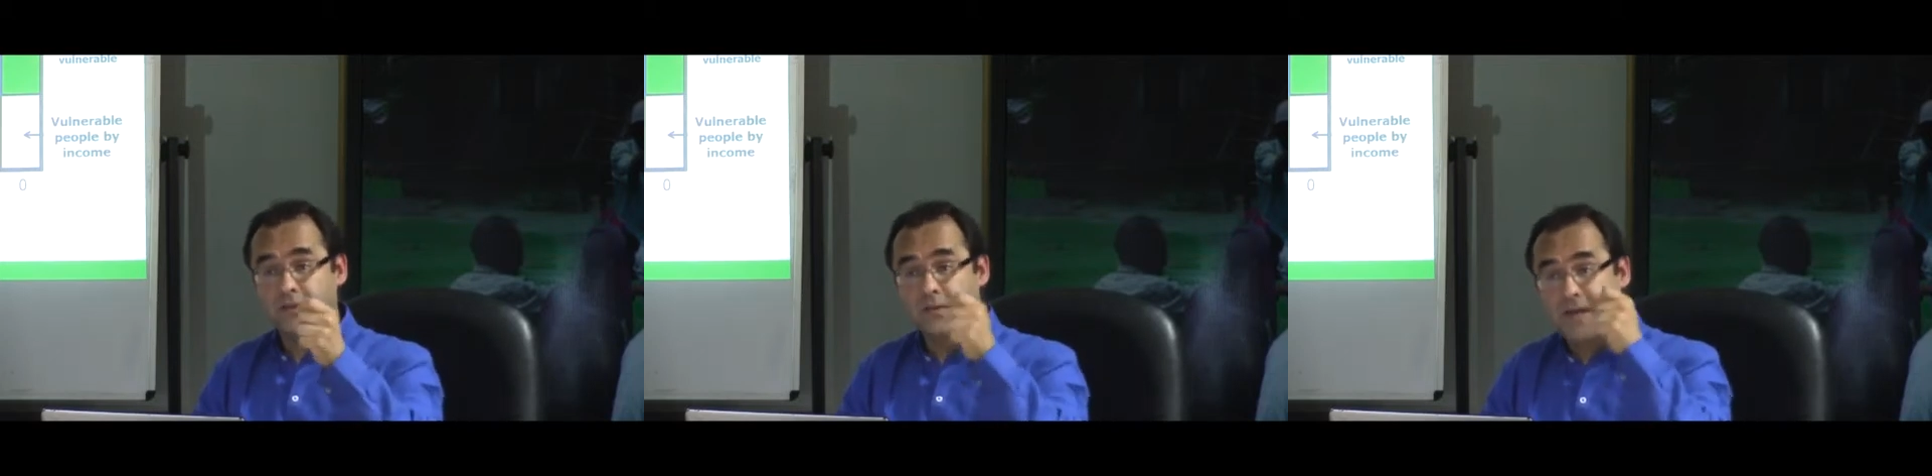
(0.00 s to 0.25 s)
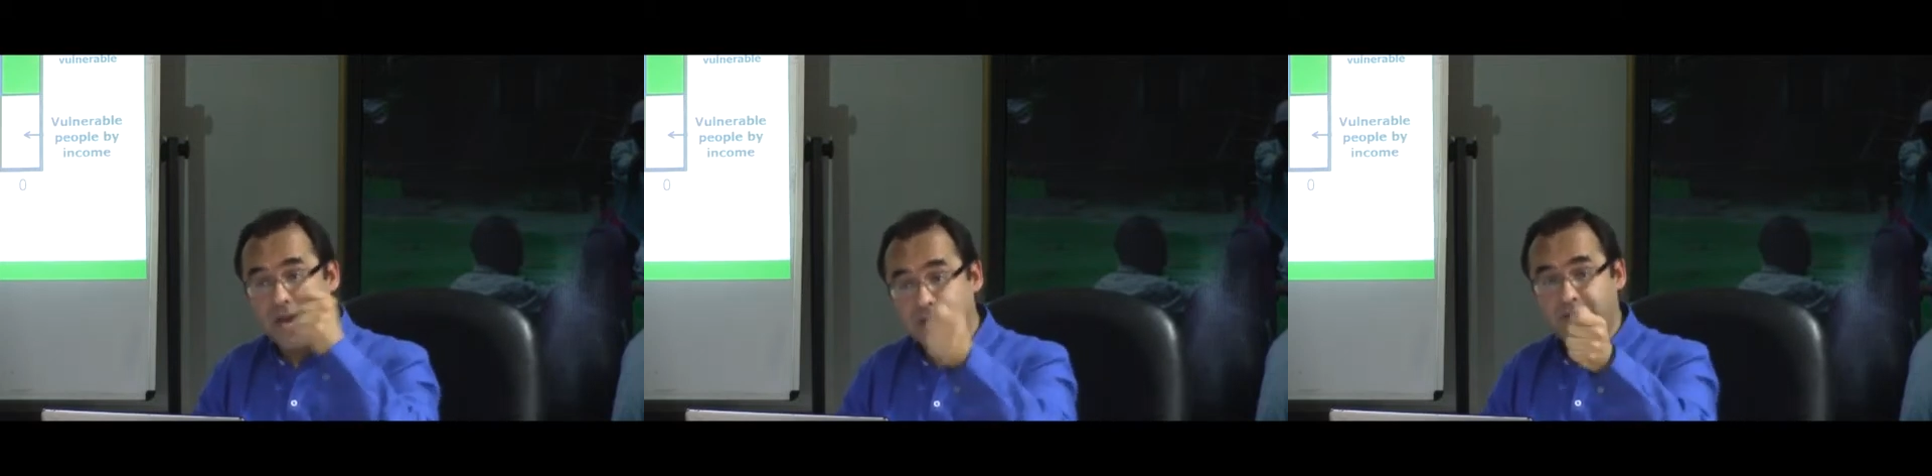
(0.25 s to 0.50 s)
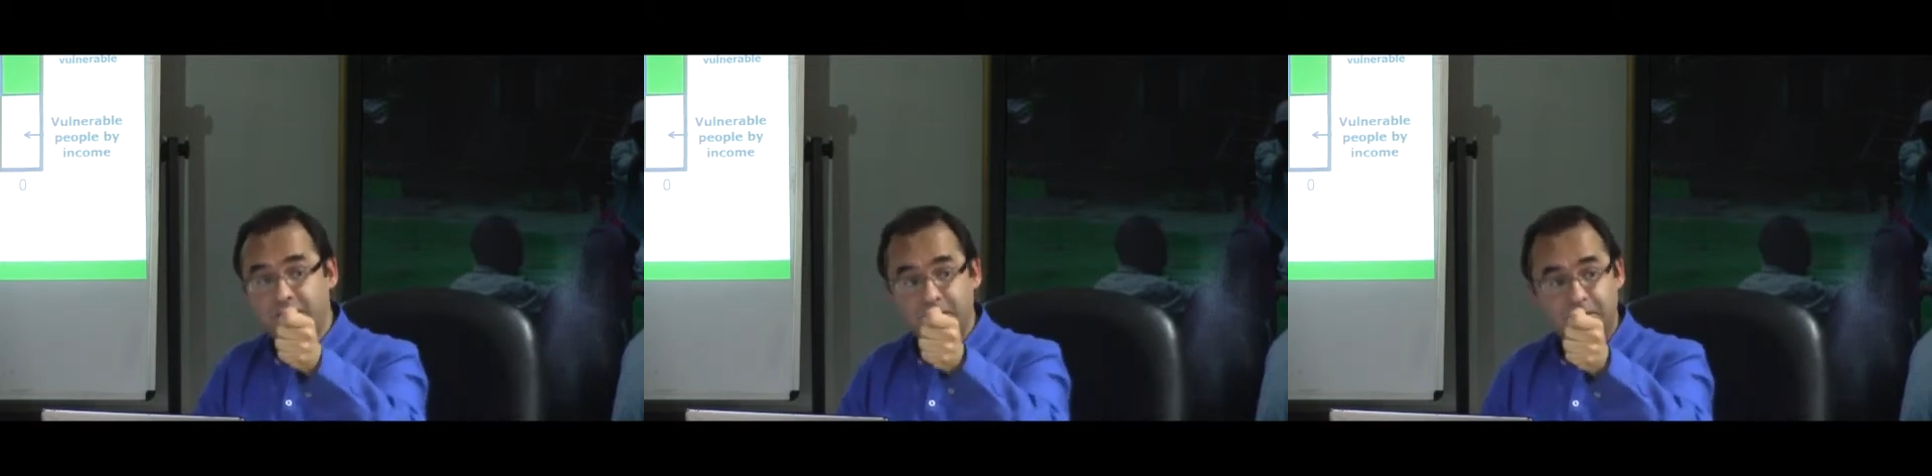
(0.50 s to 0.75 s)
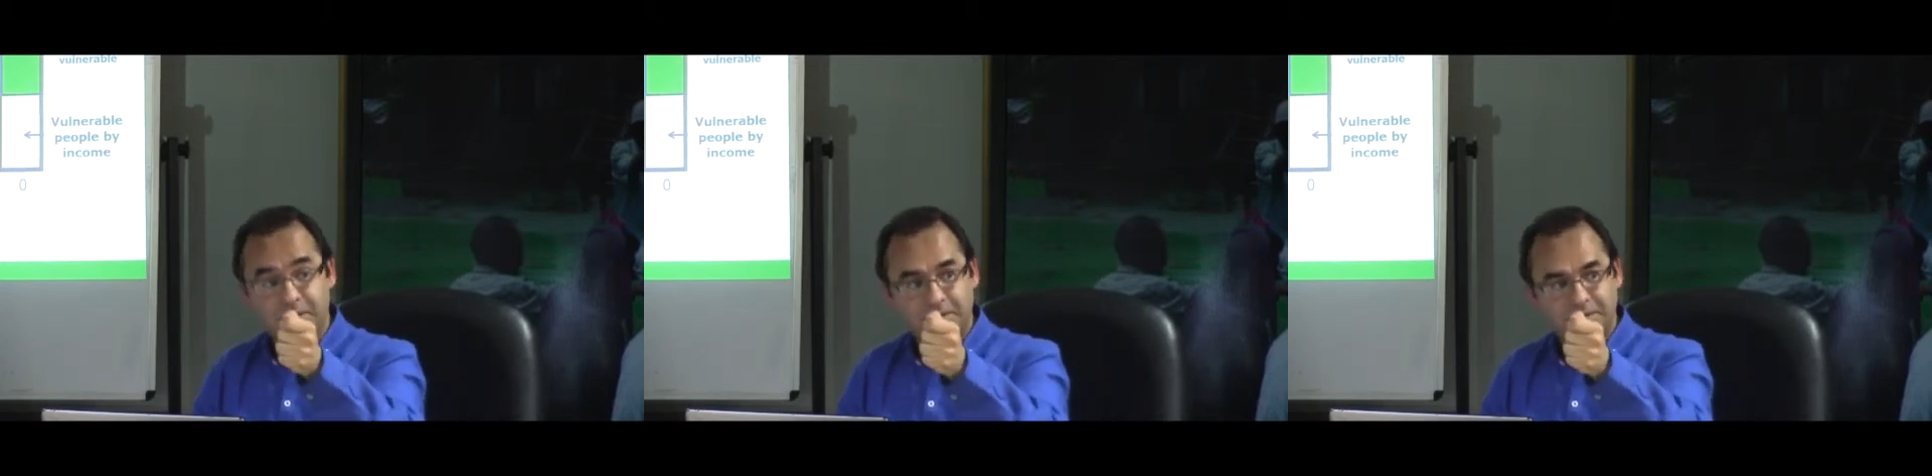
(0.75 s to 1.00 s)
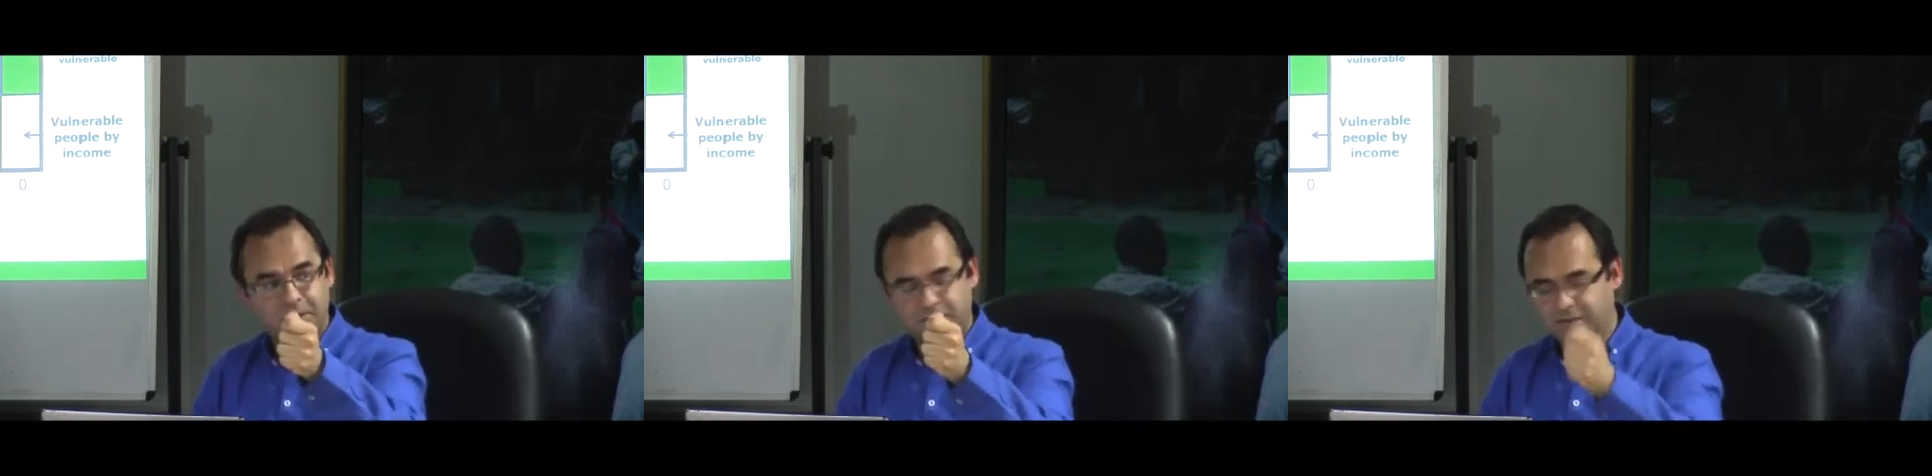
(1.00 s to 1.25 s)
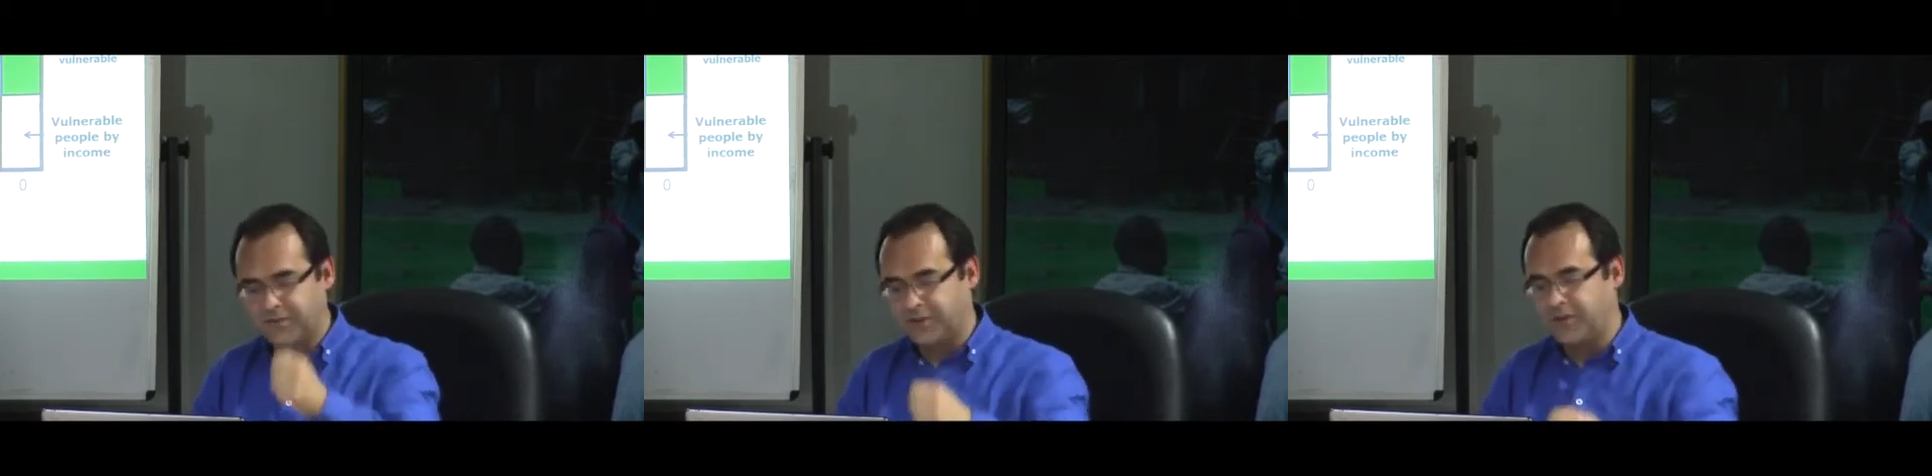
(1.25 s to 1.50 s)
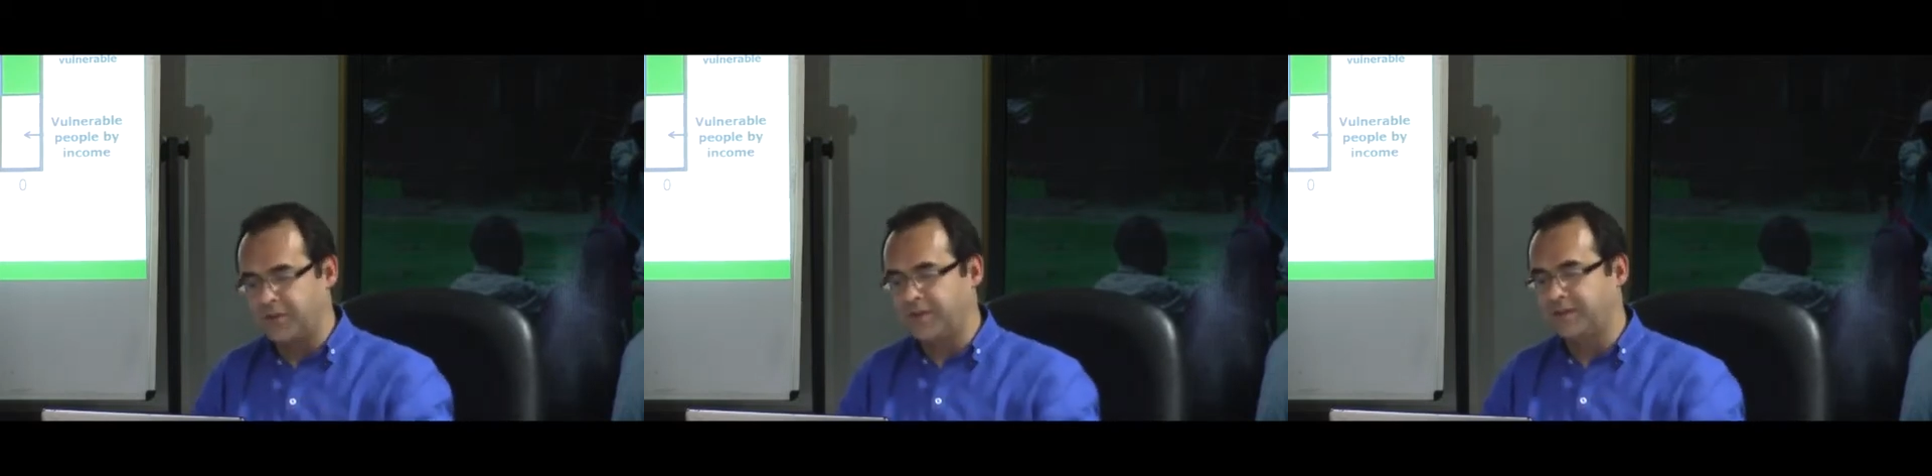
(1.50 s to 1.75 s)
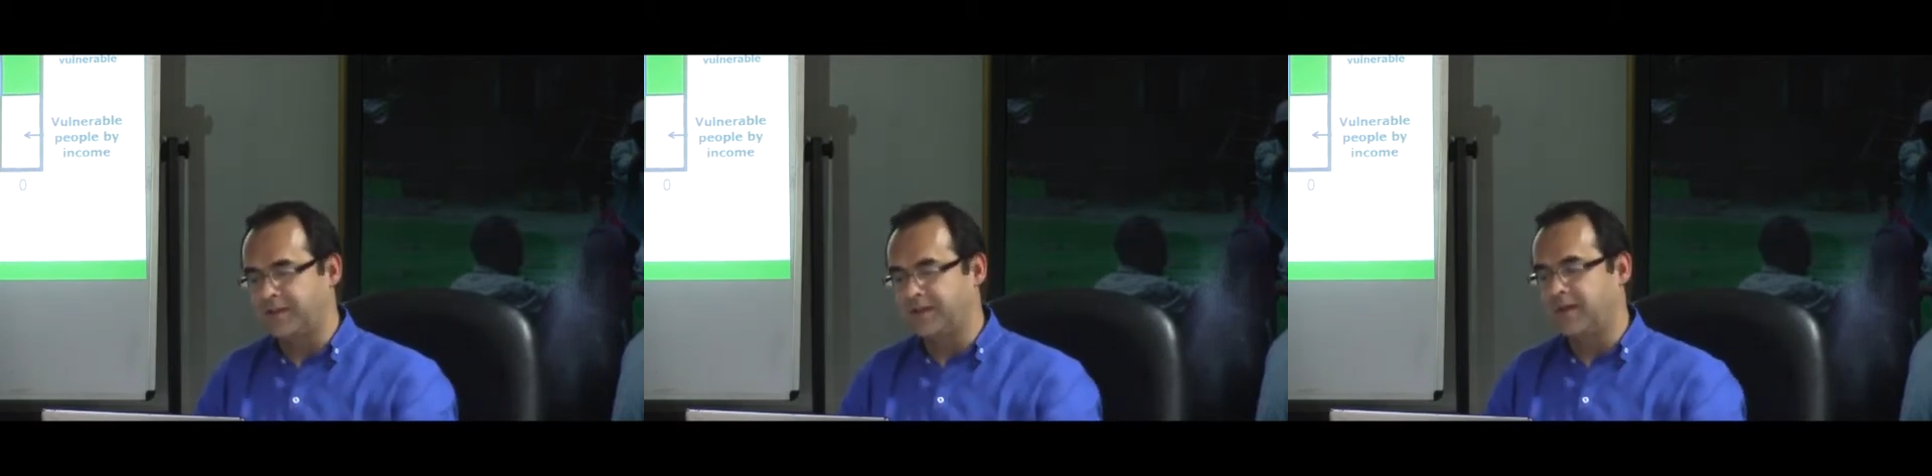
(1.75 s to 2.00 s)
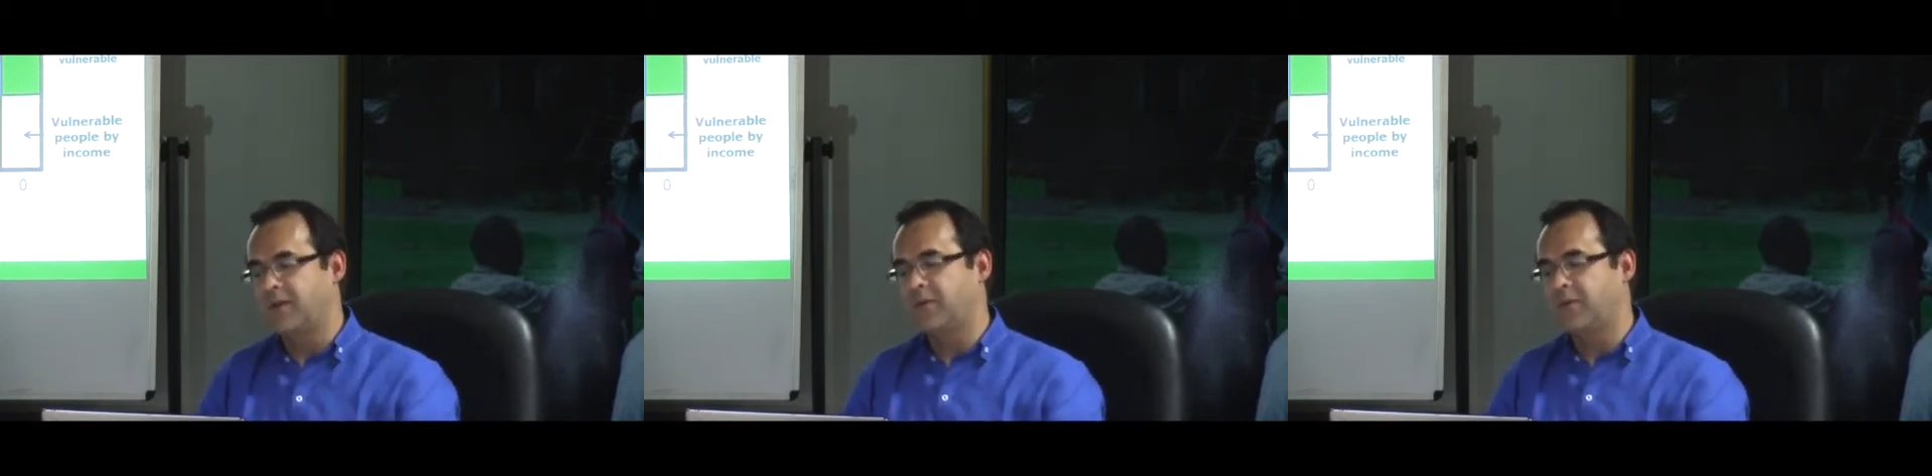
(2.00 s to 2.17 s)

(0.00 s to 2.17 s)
get your social security,